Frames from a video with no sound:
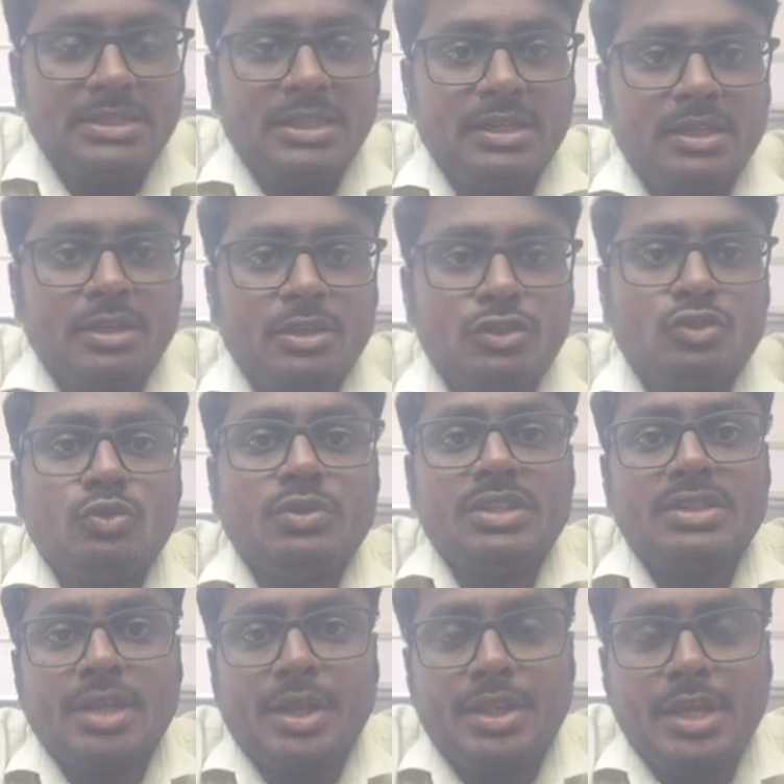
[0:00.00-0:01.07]
Reset
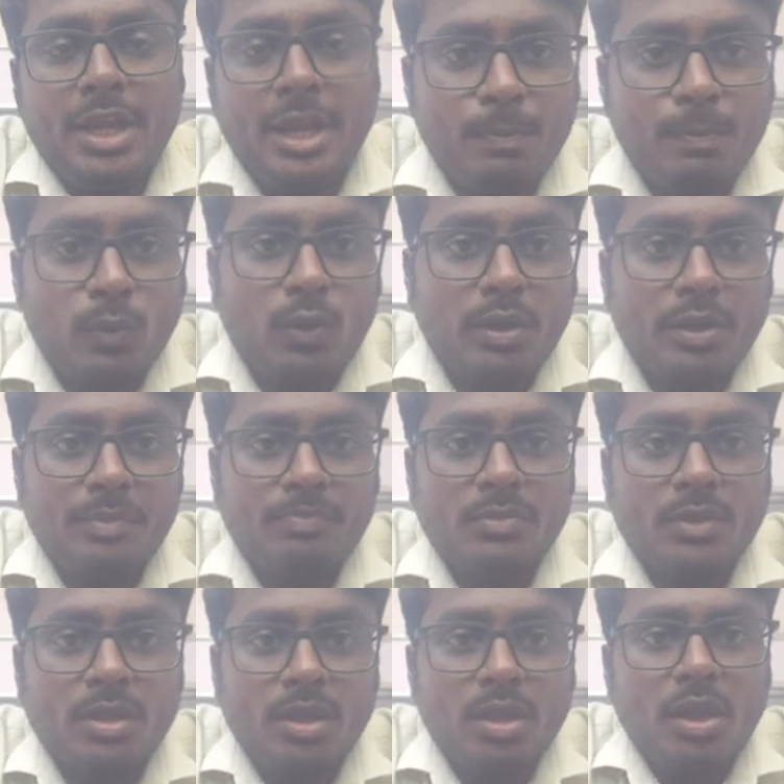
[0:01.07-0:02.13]
is to reset the input.
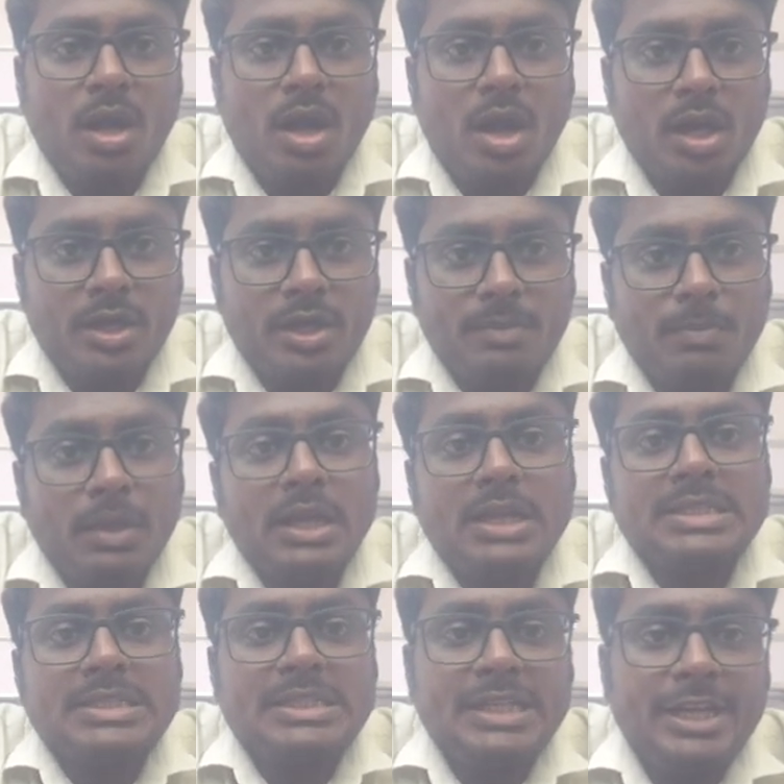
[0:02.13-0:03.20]

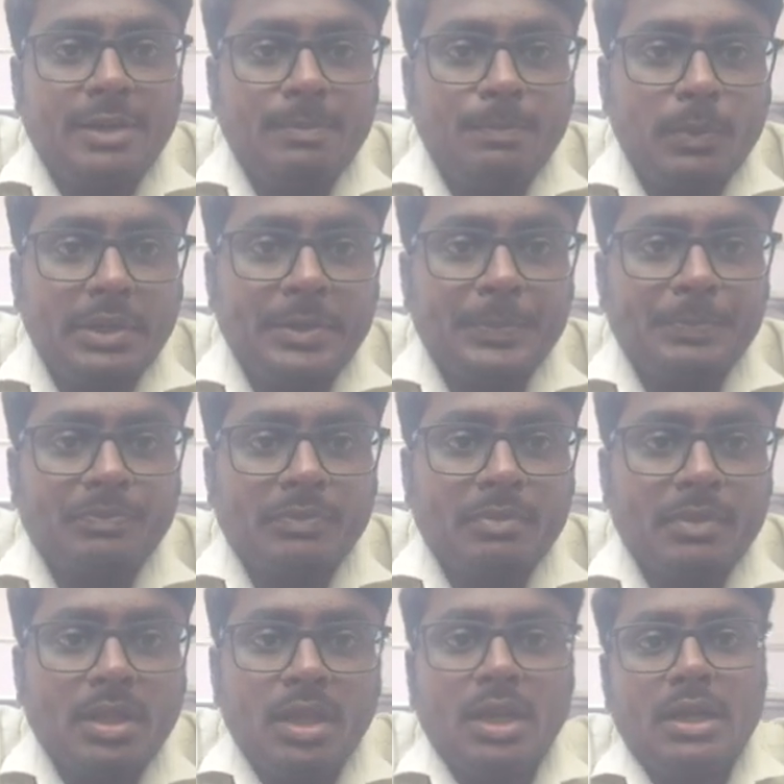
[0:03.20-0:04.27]
RD bar is read input,
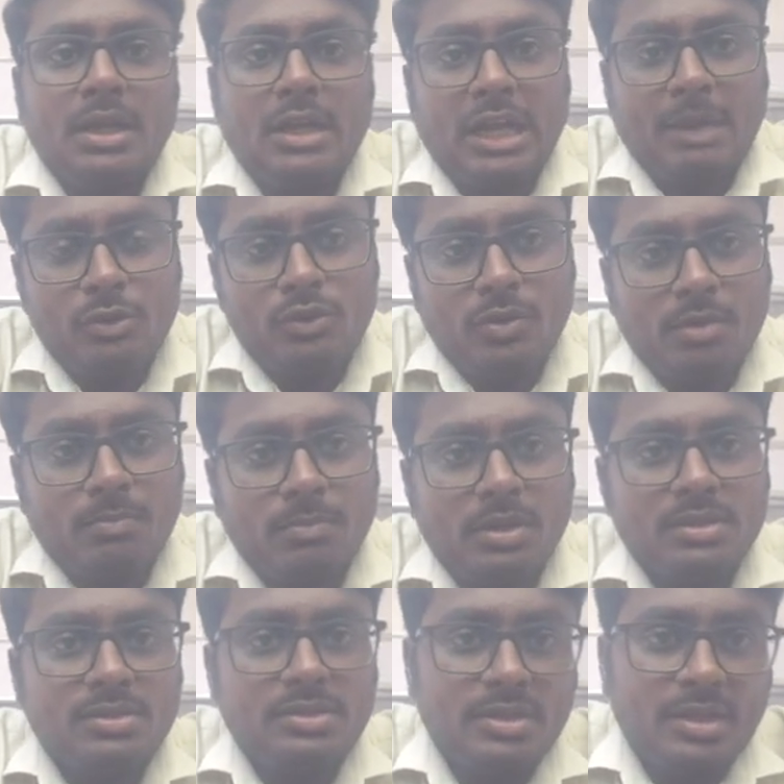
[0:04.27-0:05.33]

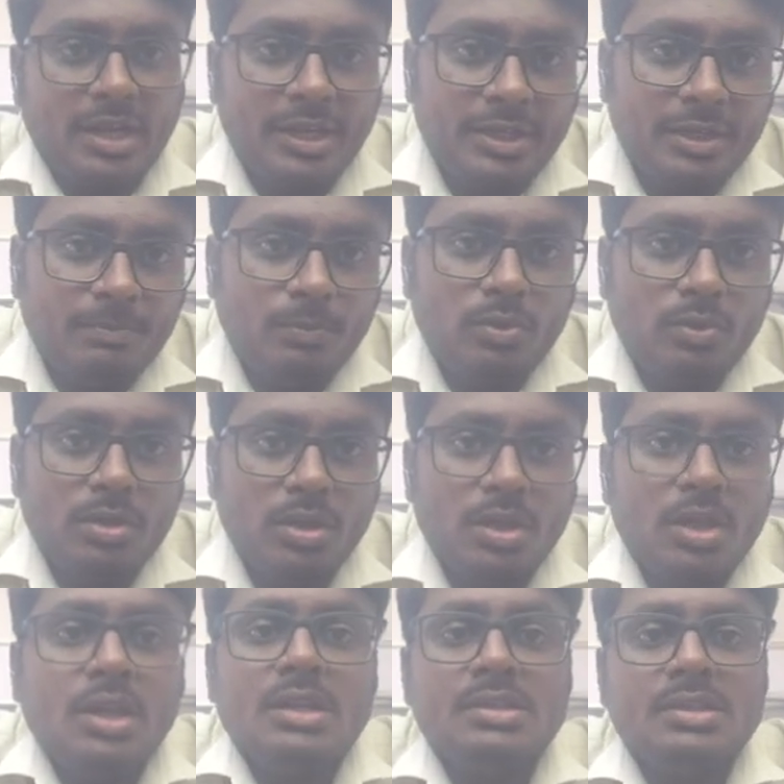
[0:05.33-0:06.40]
WR bar is write
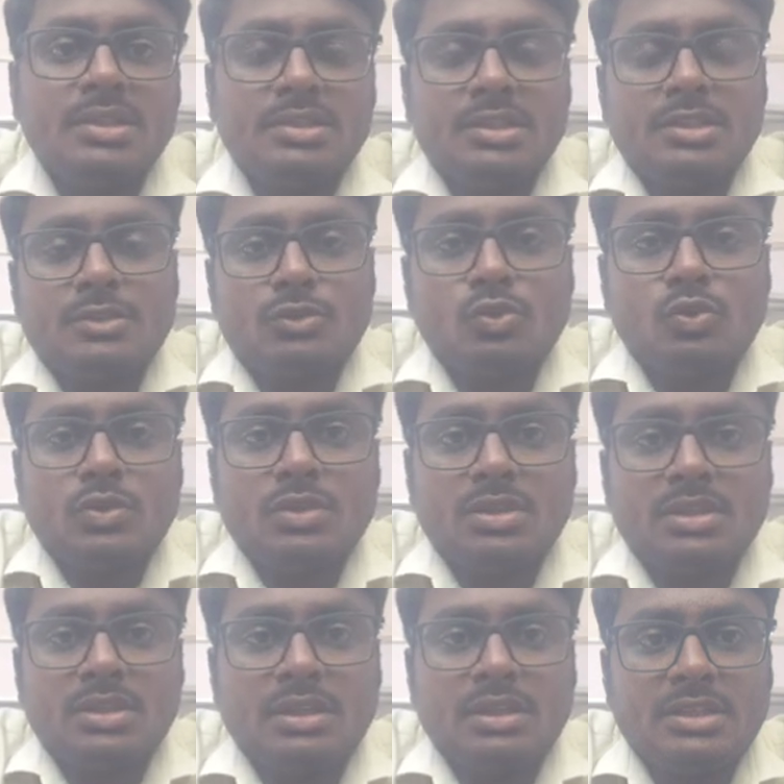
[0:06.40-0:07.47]
input, CS is
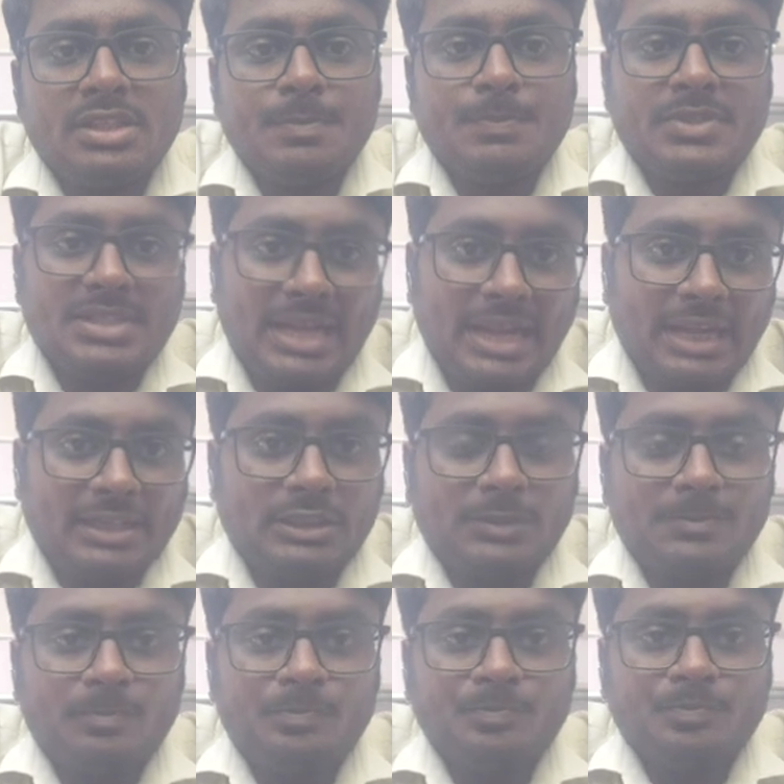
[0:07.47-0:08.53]
to chip
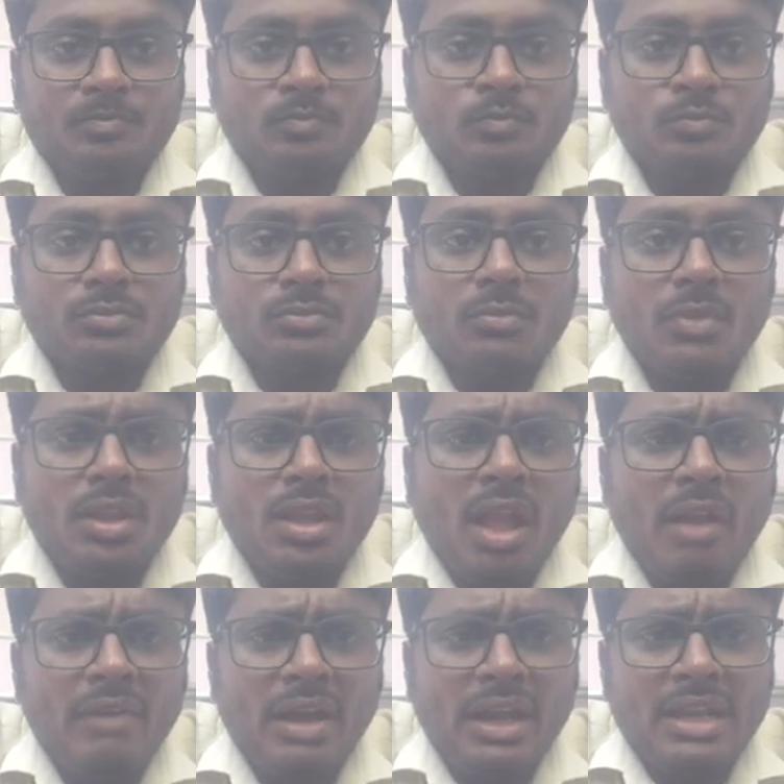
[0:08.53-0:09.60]
select,
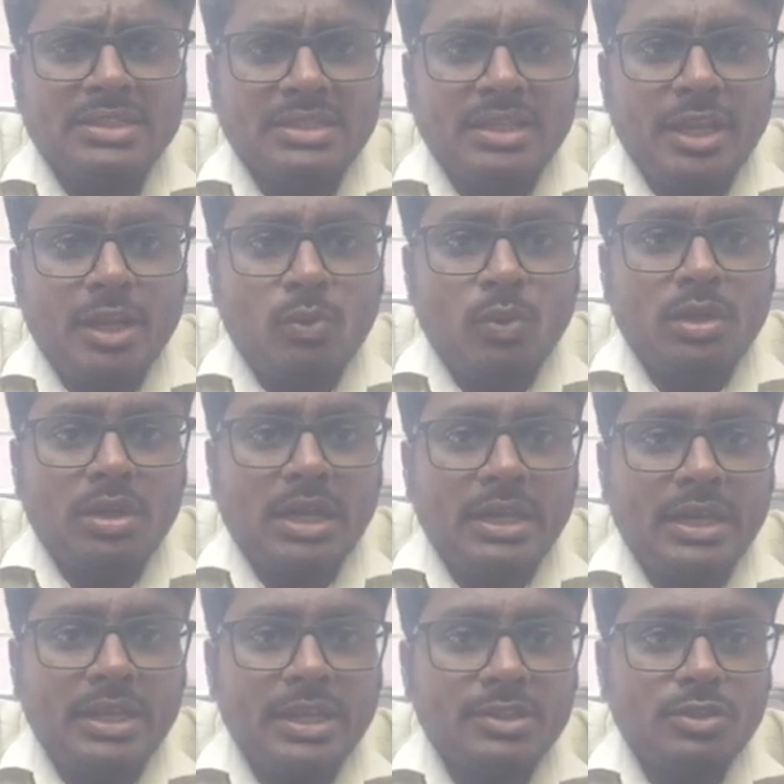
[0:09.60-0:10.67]
whereas
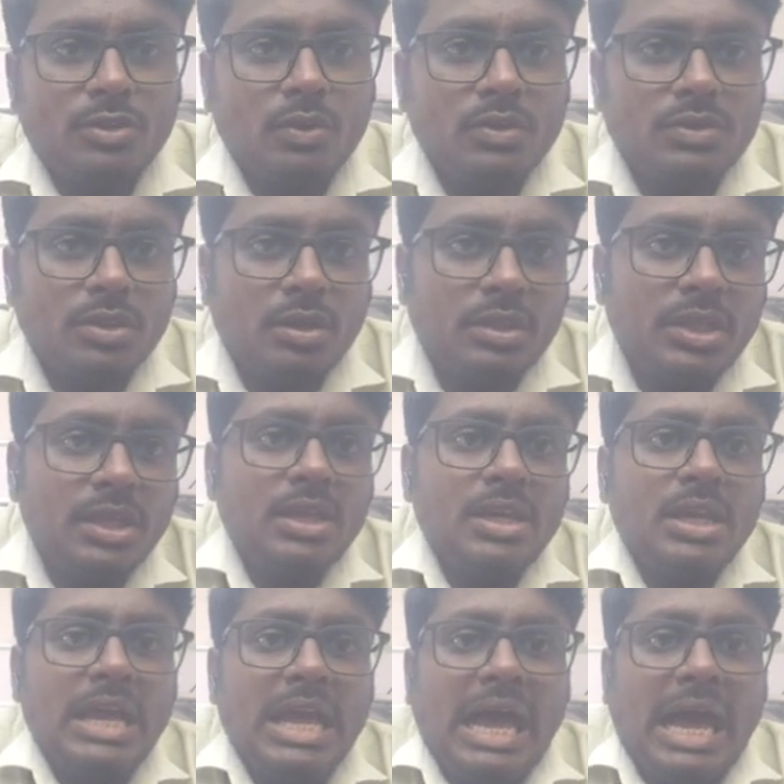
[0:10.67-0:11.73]
A1 and A0s
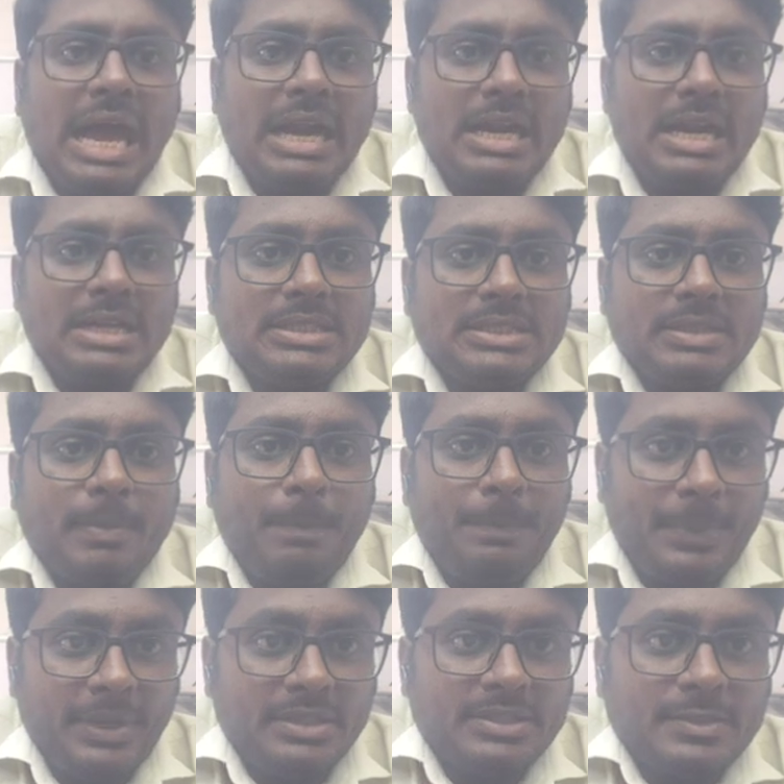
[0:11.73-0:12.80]
are the
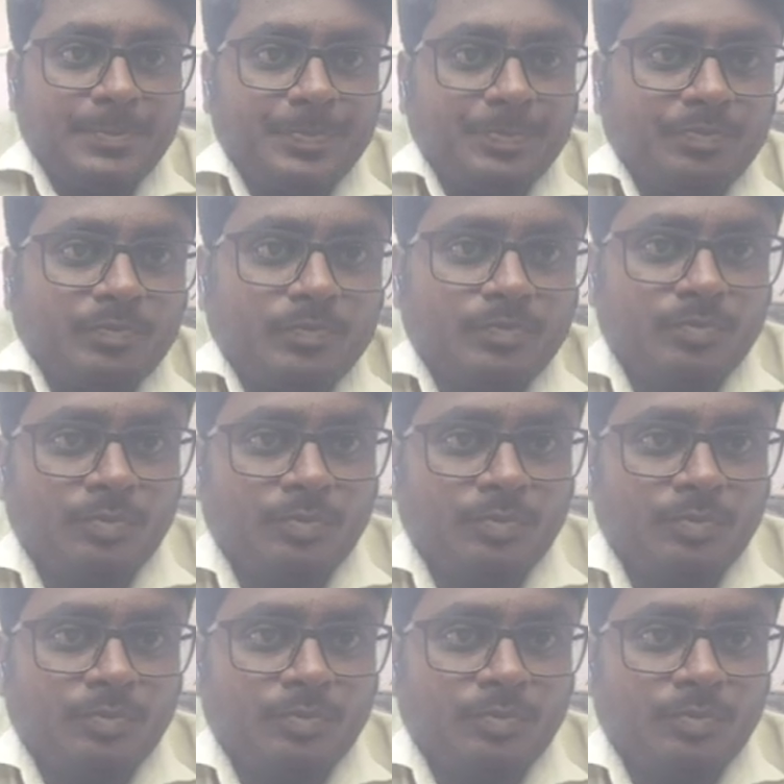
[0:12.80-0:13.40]
address pins.